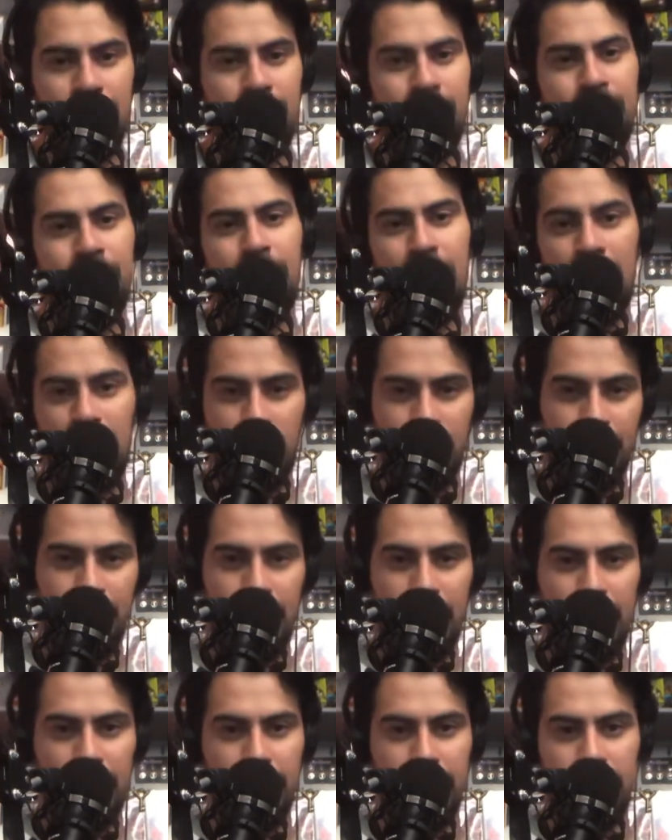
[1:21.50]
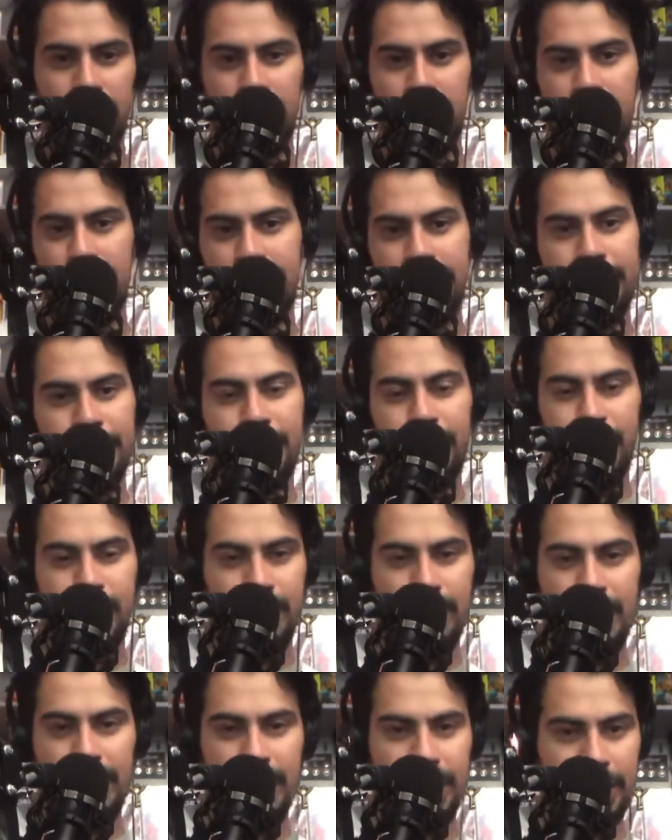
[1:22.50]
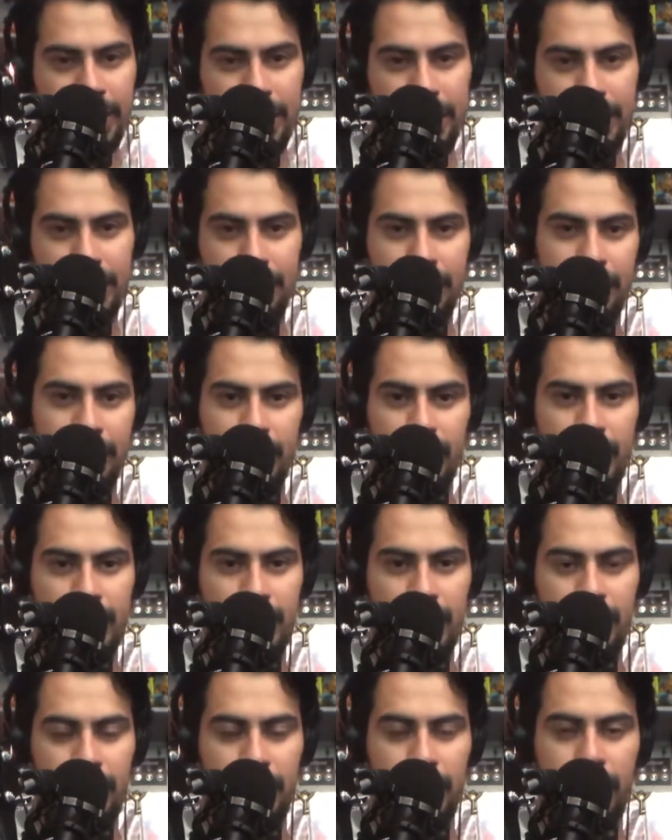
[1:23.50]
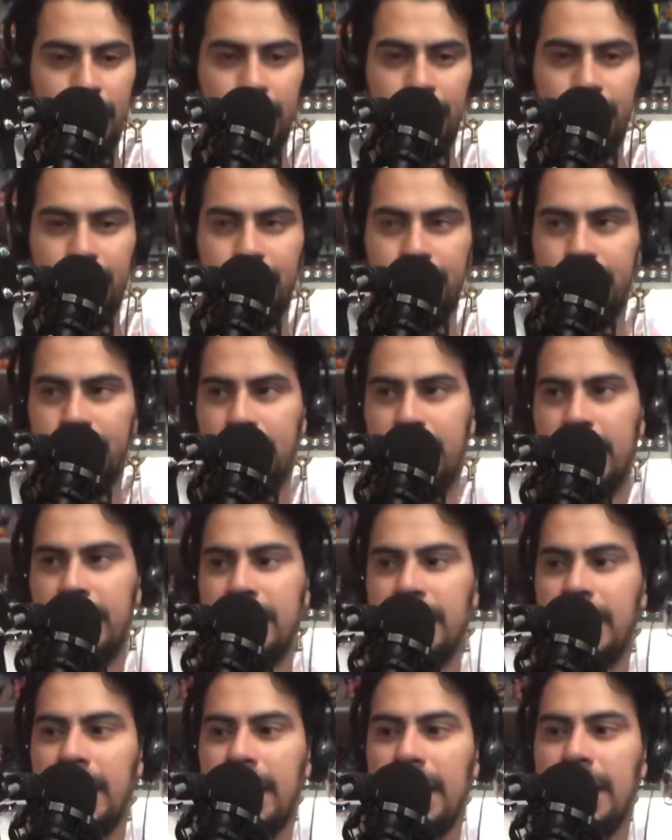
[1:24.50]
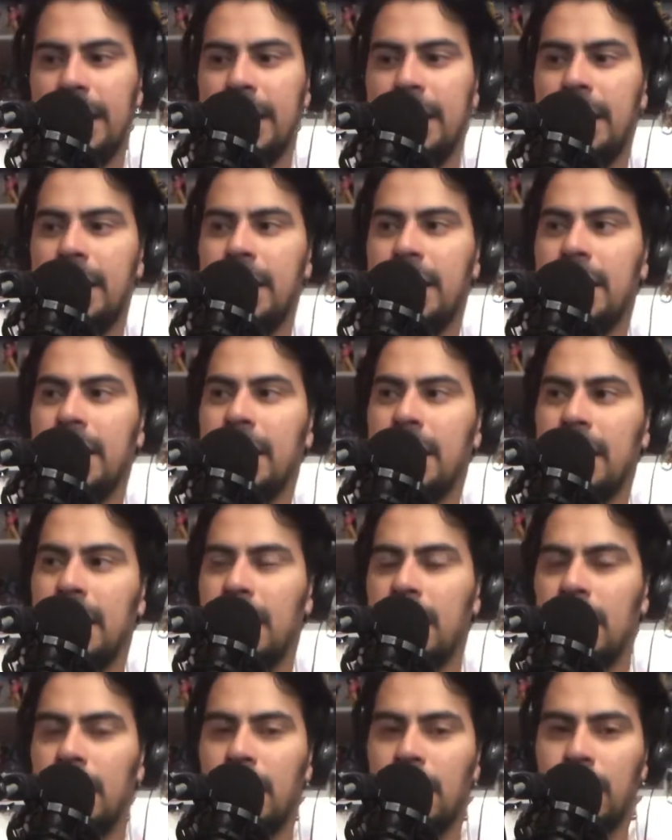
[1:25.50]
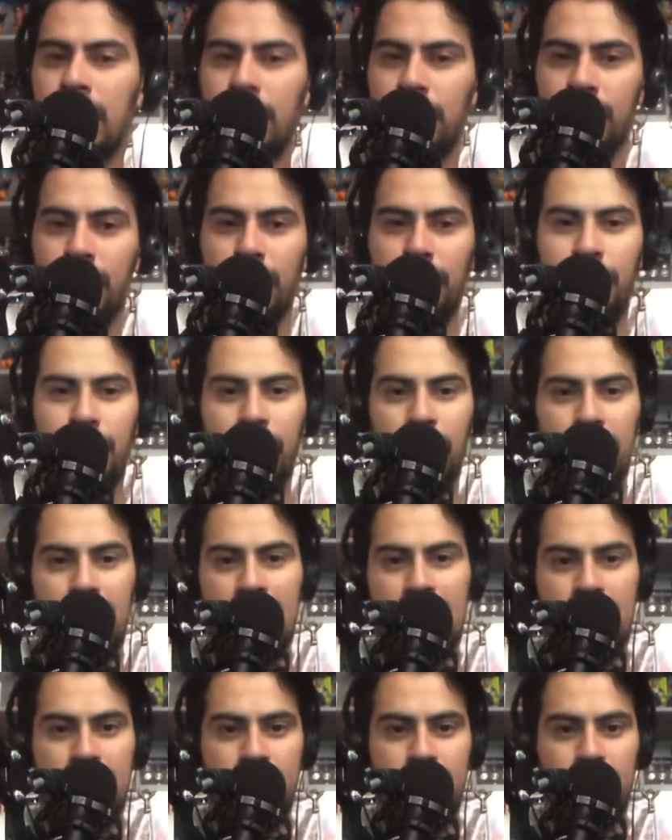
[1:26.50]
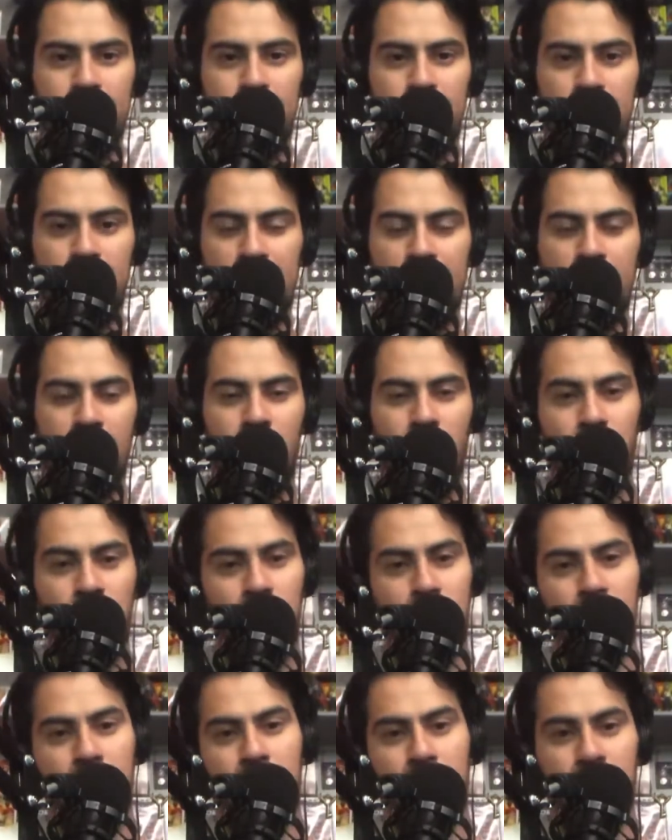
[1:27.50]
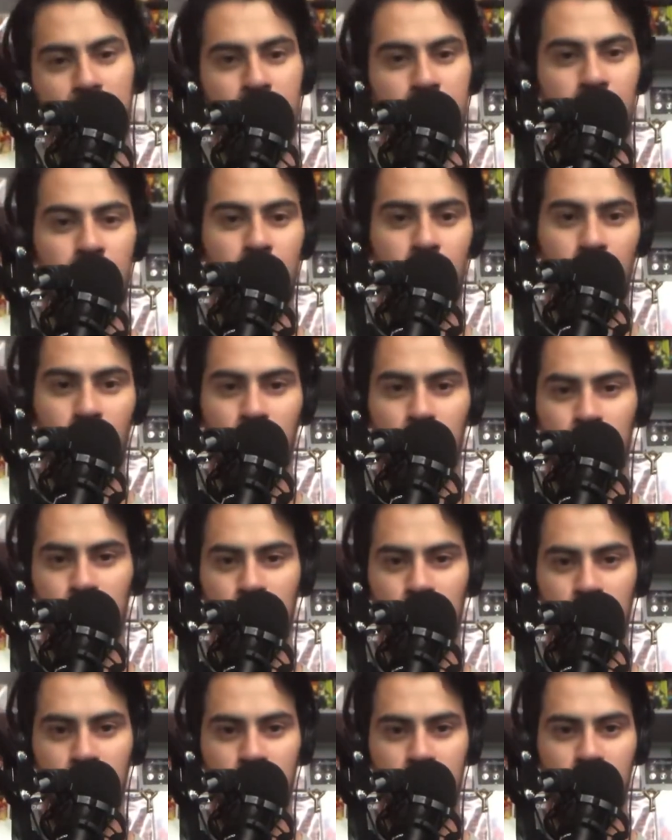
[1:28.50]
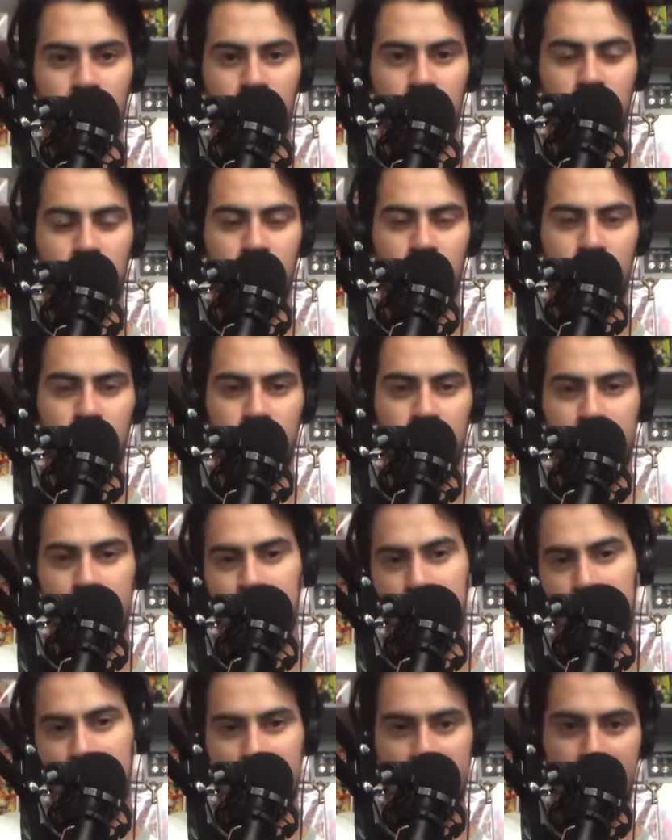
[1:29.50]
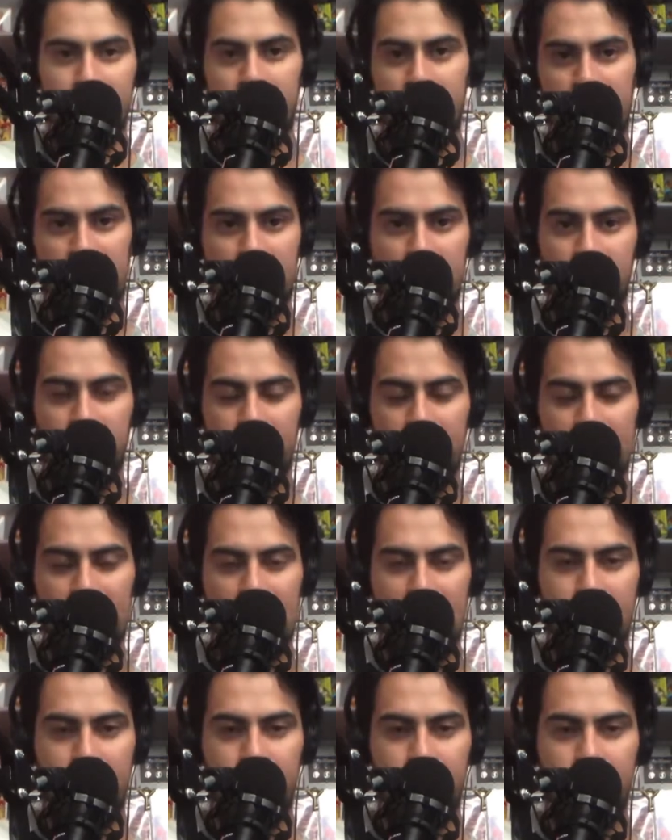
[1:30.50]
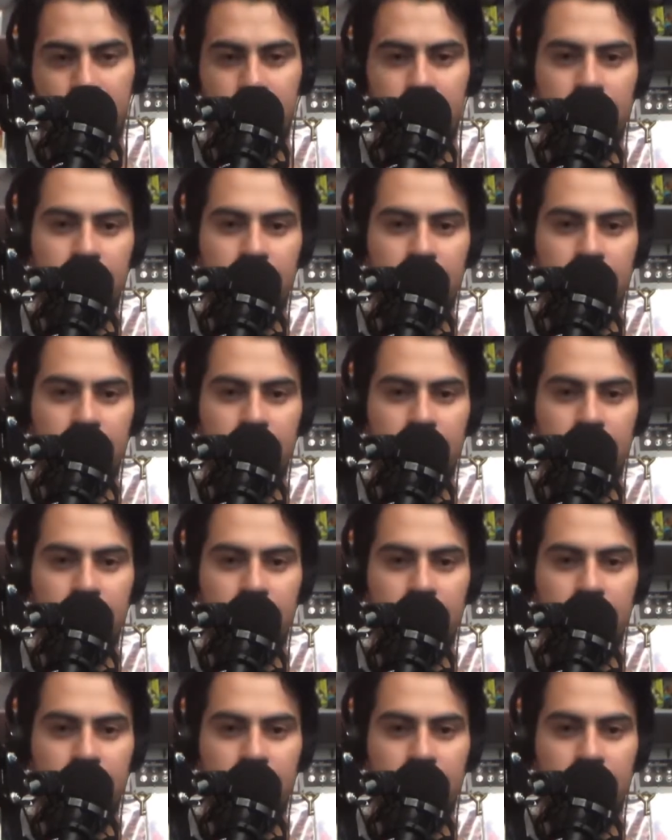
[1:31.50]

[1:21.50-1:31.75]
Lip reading: Michael Myers is known as a serial killer. He's like they're referring him to like other known real serial killers now,